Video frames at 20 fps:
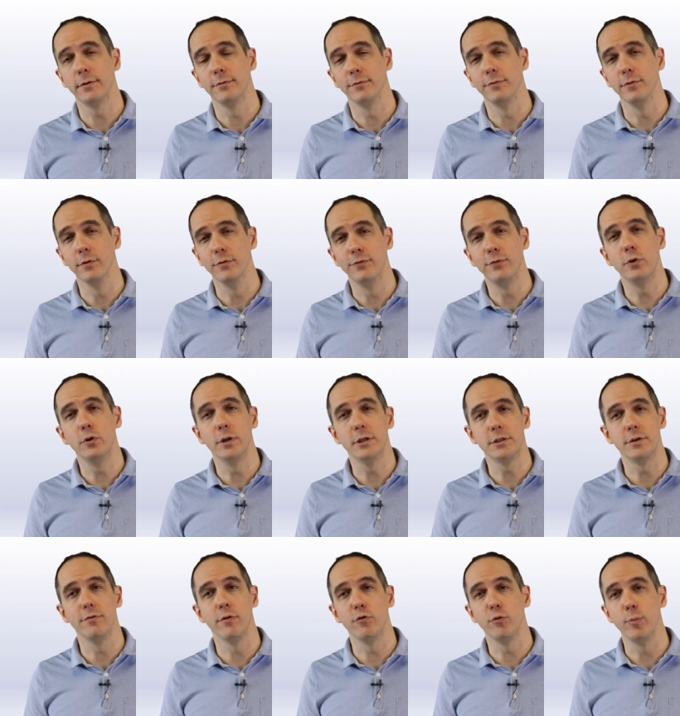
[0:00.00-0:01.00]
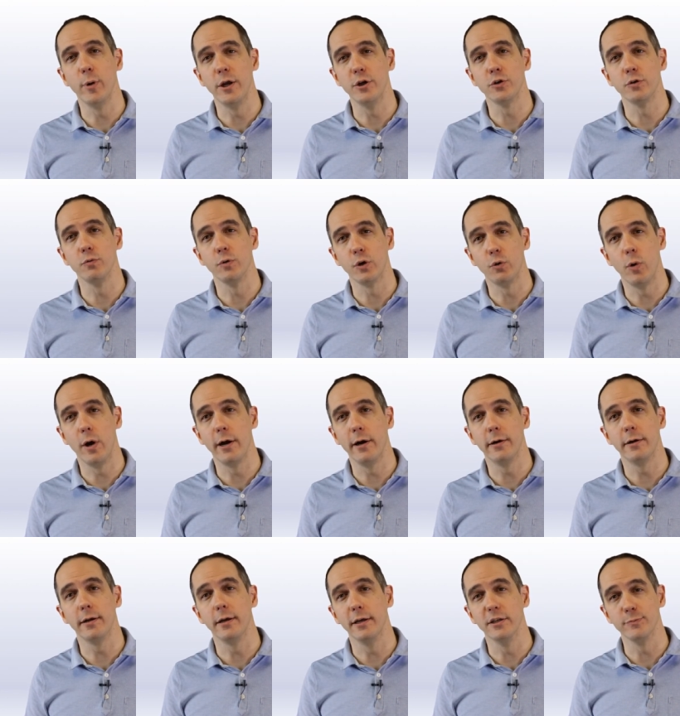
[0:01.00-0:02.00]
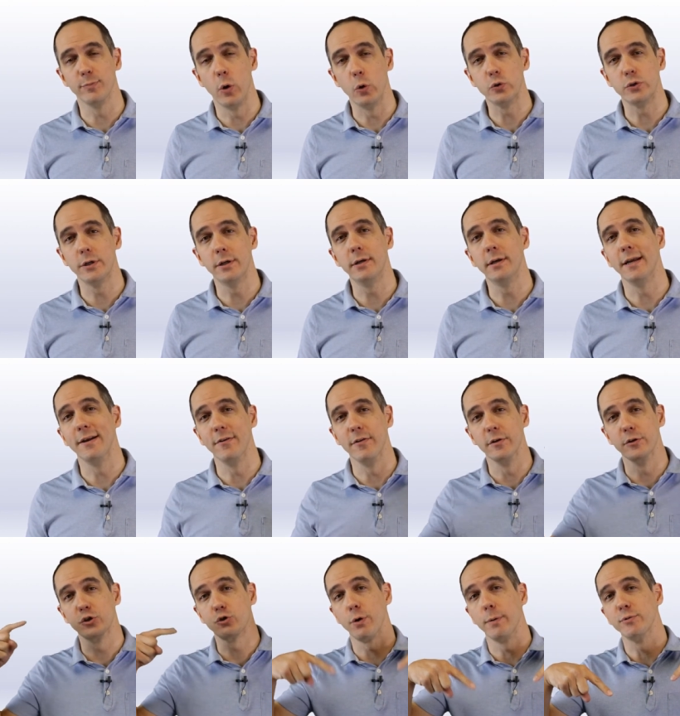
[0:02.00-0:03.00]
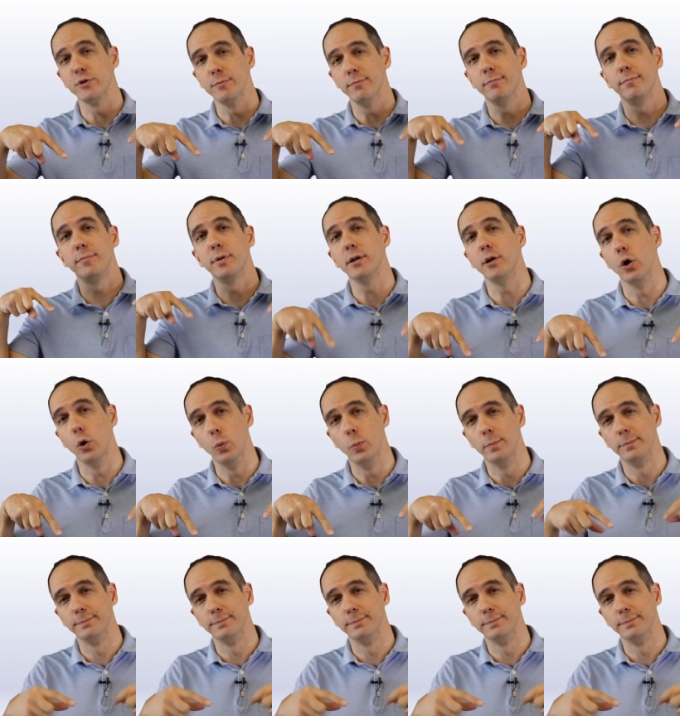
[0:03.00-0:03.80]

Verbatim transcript: for a full list of information required is posted in the description below.